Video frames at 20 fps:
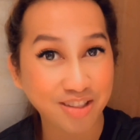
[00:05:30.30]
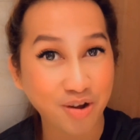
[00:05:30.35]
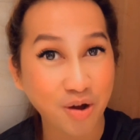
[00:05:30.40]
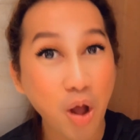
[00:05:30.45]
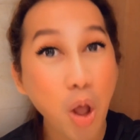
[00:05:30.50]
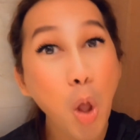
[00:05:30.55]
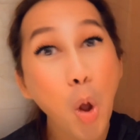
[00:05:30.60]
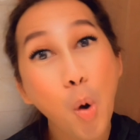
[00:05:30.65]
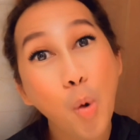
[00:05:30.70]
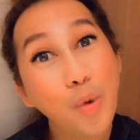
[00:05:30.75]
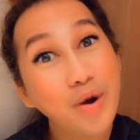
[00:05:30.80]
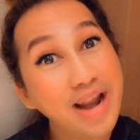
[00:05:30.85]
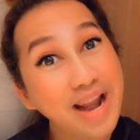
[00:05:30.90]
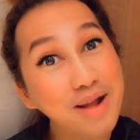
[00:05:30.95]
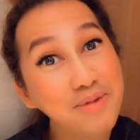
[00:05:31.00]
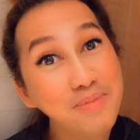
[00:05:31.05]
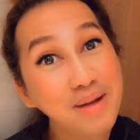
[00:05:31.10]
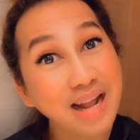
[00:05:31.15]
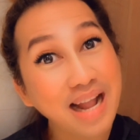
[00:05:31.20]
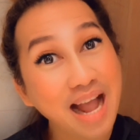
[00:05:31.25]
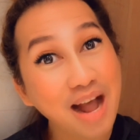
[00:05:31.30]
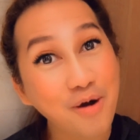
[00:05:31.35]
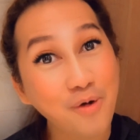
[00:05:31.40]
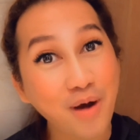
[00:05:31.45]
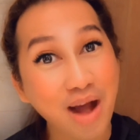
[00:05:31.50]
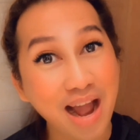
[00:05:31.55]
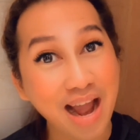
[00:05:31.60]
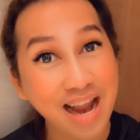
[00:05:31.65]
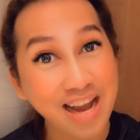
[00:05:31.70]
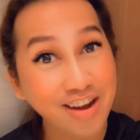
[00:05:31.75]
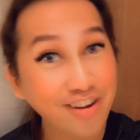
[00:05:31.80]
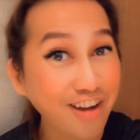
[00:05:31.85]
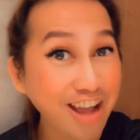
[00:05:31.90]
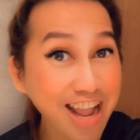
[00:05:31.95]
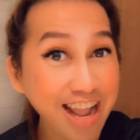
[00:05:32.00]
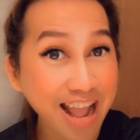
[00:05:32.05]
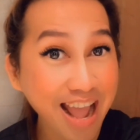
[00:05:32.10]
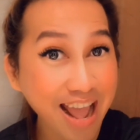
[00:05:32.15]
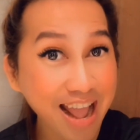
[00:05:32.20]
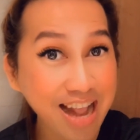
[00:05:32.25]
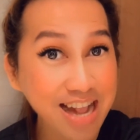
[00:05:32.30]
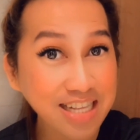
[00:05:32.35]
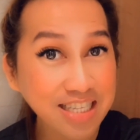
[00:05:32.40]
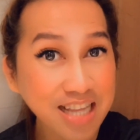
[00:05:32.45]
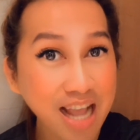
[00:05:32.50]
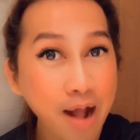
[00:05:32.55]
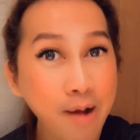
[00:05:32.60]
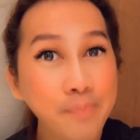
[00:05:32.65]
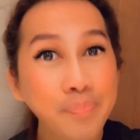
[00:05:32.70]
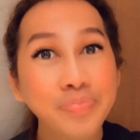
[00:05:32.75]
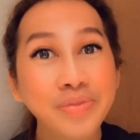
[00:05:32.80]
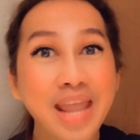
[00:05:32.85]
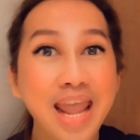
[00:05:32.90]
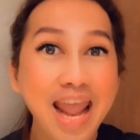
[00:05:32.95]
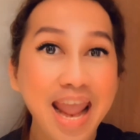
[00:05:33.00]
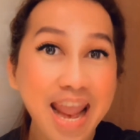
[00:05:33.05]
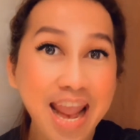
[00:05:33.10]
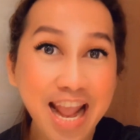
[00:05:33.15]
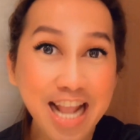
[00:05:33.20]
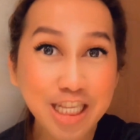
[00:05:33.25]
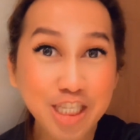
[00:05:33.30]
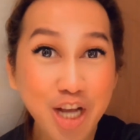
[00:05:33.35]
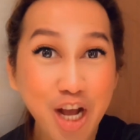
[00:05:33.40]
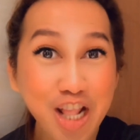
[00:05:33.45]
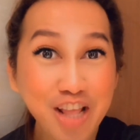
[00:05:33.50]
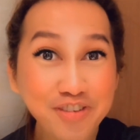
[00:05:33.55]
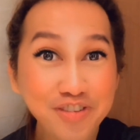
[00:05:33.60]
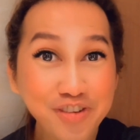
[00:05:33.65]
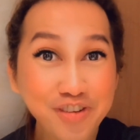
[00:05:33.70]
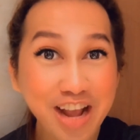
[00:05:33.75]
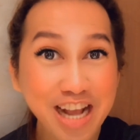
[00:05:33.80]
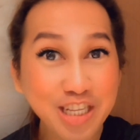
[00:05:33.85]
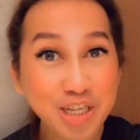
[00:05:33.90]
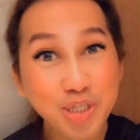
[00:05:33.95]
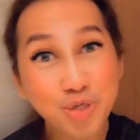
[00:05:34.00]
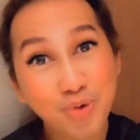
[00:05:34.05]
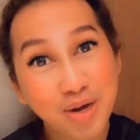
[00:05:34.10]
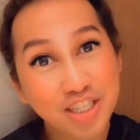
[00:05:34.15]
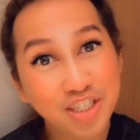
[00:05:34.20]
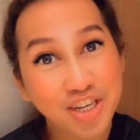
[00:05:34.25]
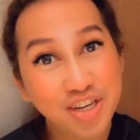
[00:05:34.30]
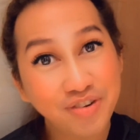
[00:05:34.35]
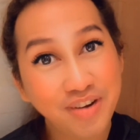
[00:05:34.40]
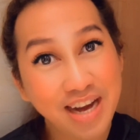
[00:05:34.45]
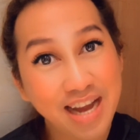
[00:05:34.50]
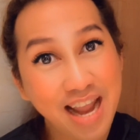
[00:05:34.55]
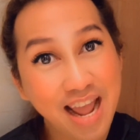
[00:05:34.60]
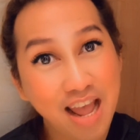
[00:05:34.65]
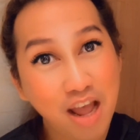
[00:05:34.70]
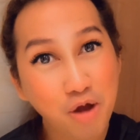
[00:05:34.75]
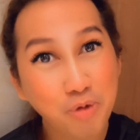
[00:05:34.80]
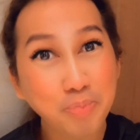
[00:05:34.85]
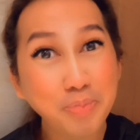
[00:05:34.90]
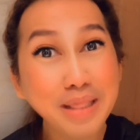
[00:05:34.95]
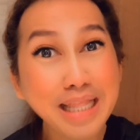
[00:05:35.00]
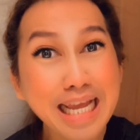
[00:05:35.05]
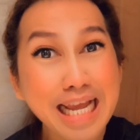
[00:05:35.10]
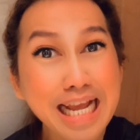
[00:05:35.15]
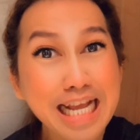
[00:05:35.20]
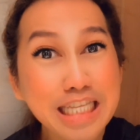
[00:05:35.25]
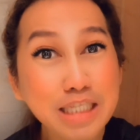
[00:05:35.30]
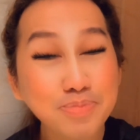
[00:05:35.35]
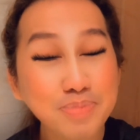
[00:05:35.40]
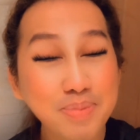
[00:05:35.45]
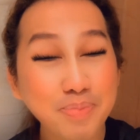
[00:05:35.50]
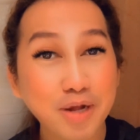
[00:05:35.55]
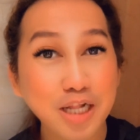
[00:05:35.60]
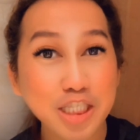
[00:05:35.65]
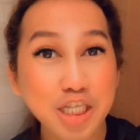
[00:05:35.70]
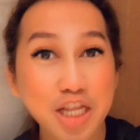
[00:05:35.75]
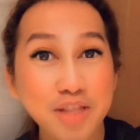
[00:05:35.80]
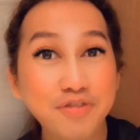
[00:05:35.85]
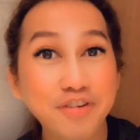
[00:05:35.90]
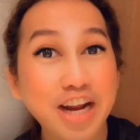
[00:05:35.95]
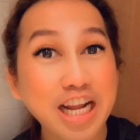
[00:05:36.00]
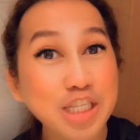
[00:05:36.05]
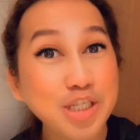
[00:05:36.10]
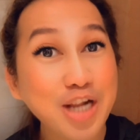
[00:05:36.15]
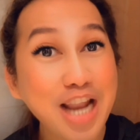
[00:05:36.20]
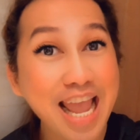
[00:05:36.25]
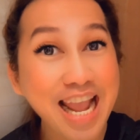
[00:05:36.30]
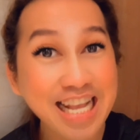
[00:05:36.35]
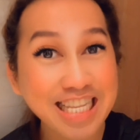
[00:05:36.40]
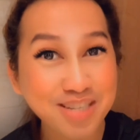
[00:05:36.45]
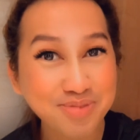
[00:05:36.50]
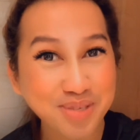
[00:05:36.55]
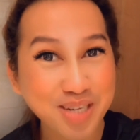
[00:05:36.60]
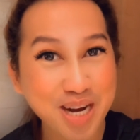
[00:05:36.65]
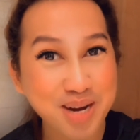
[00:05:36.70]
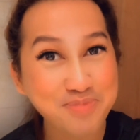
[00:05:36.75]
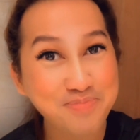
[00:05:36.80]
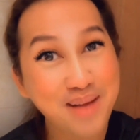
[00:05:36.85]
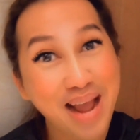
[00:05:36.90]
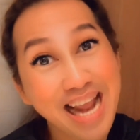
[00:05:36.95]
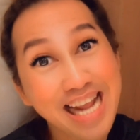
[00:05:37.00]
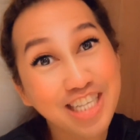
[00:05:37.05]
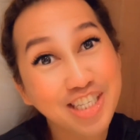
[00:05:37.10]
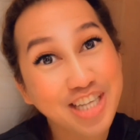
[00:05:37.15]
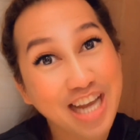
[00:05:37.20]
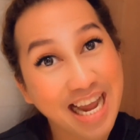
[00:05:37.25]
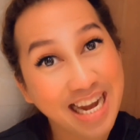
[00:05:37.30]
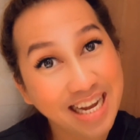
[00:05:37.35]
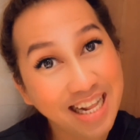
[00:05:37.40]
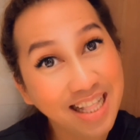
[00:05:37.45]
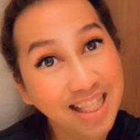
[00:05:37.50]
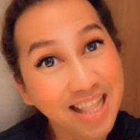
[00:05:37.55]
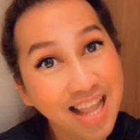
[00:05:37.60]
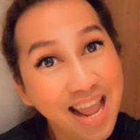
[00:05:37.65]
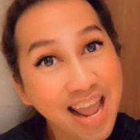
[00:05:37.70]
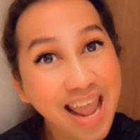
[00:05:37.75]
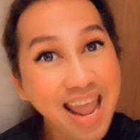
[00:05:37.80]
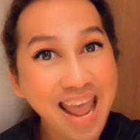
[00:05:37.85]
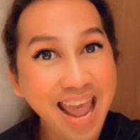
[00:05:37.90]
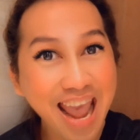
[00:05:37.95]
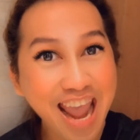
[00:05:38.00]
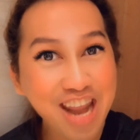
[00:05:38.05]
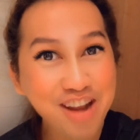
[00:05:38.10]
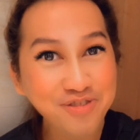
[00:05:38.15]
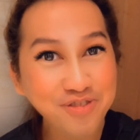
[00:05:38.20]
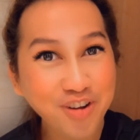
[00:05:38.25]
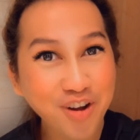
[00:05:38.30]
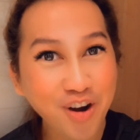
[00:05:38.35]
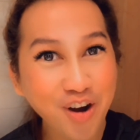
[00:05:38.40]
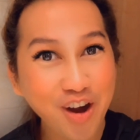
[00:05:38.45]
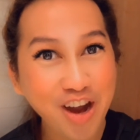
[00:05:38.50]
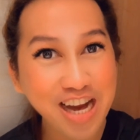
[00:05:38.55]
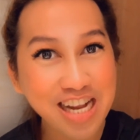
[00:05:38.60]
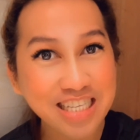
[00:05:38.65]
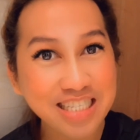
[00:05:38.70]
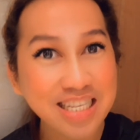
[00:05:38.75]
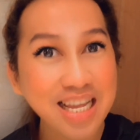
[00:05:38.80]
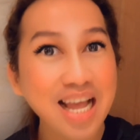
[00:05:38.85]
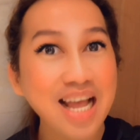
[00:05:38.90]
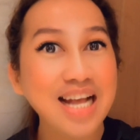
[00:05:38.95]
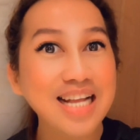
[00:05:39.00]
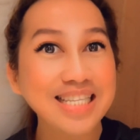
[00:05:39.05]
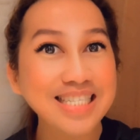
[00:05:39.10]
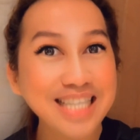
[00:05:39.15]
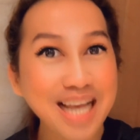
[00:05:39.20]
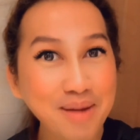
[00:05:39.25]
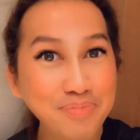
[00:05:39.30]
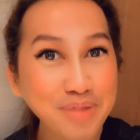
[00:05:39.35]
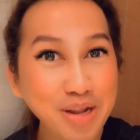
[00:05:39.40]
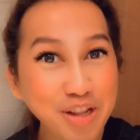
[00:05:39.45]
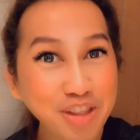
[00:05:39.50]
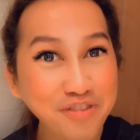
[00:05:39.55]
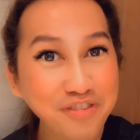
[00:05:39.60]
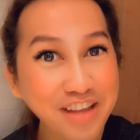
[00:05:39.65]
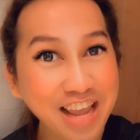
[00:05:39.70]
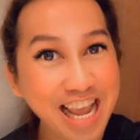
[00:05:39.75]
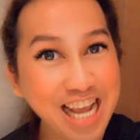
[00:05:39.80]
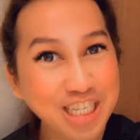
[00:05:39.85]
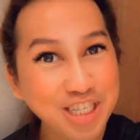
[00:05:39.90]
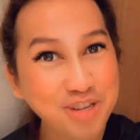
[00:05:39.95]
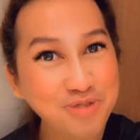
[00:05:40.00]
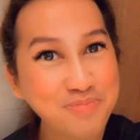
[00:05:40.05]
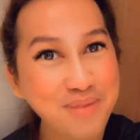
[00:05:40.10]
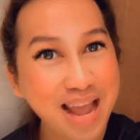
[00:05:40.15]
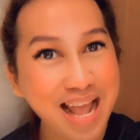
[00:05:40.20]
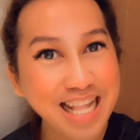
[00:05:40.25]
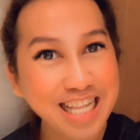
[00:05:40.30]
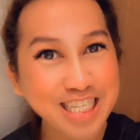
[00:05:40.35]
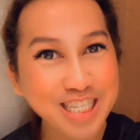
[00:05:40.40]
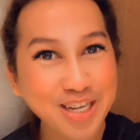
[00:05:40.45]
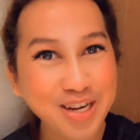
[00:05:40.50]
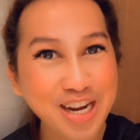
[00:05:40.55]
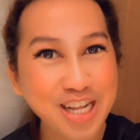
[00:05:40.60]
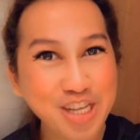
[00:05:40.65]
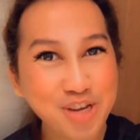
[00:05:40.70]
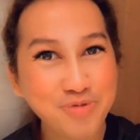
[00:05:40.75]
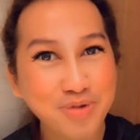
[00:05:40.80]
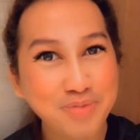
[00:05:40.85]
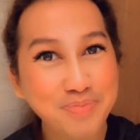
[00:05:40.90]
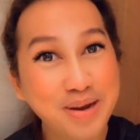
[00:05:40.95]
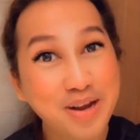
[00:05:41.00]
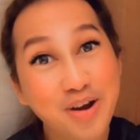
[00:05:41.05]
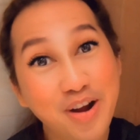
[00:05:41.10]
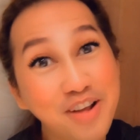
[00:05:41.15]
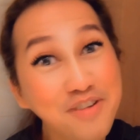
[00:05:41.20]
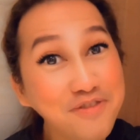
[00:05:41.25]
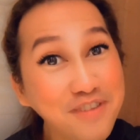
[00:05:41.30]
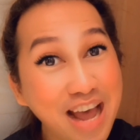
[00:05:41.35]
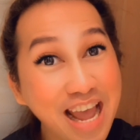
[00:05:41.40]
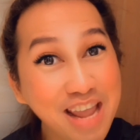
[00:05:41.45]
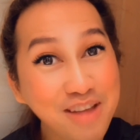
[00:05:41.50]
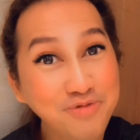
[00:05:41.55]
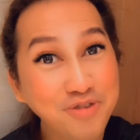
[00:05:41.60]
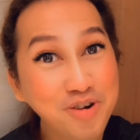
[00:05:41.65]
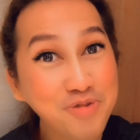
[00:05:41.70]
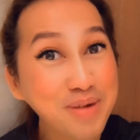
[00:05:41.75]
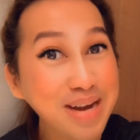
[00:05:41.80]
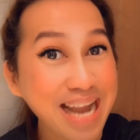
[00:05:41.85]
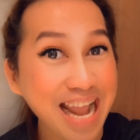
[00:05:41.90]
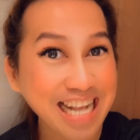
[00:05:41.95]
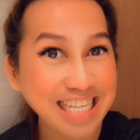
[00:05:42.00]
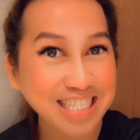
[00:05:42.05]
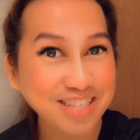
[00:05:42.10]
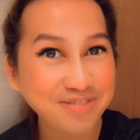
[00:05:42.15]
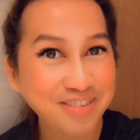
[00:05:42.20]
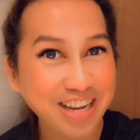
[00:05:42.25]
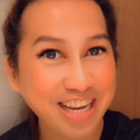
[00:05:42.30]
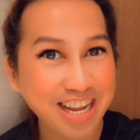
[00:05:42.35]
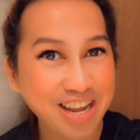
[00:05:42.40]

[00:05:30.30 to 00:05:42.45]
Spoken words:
Wala nang magkahawaan, okay guys? And to all of you guys who's watching right now, please people don't forget to like and subscribe my channel. And of course, tap the notification bell so that you will be notified for my next video.